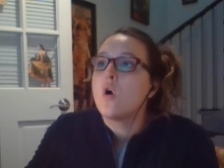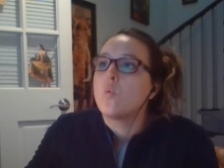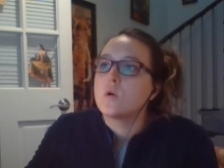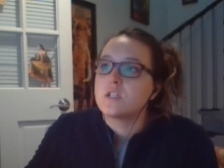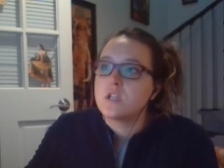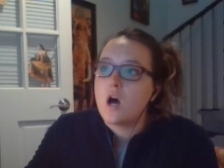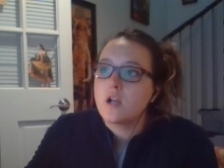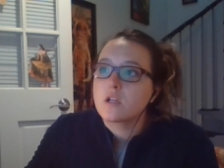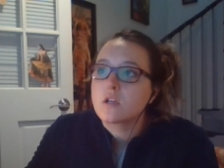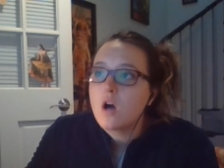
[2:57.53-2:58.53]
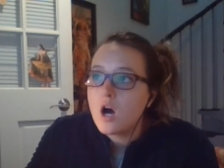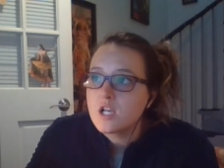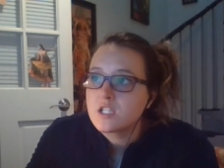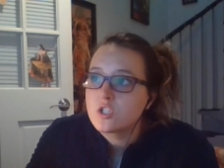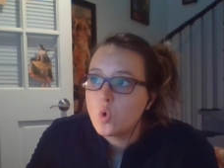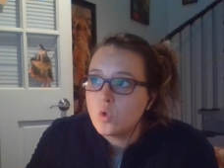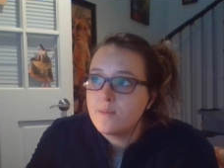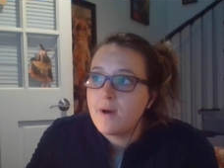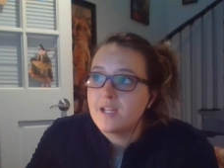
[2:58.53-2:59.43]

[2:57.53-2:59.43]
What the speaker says: Was not caused solely by